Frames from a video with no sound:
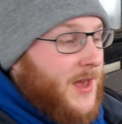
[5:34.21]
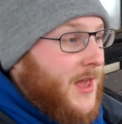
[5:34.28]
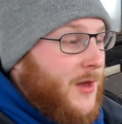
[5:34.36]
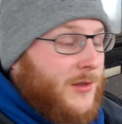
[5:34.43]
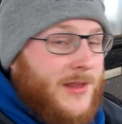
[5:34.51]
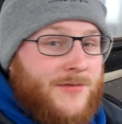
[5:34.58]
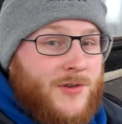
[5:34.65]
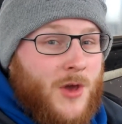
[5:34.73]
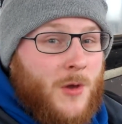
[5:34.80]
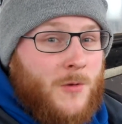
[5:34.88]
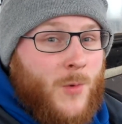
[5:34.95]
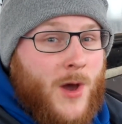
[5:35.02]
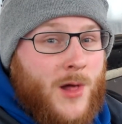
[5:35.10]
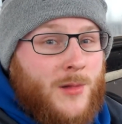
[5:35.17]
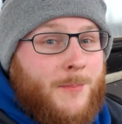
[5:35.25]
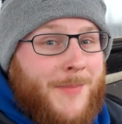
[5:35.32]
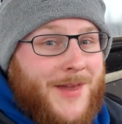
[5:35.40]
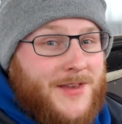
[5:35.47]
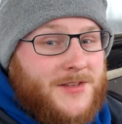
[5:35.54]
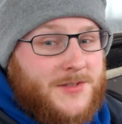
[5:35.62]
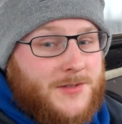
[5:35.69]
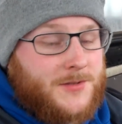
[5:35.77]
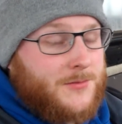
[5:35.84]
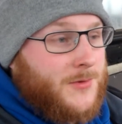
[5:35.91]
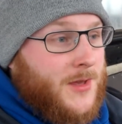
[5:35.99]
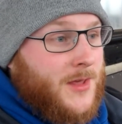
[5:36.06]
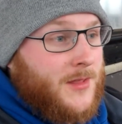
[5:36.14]
It'll even go well mixed
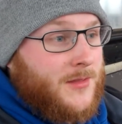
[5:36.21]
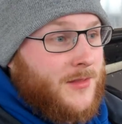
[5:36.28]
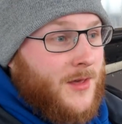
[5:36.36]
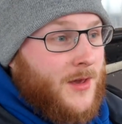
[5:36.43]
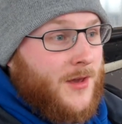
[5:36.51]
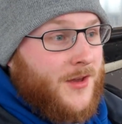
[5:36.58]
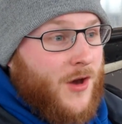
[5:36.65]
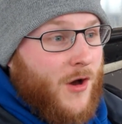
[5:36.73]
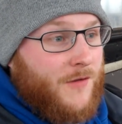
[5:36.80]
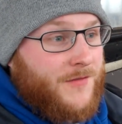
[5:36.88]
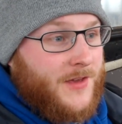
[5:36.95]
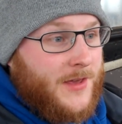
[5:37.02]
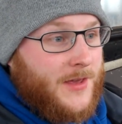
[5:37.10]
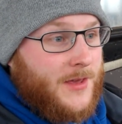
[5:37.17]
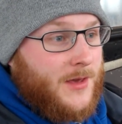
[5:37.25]
with uh, coffee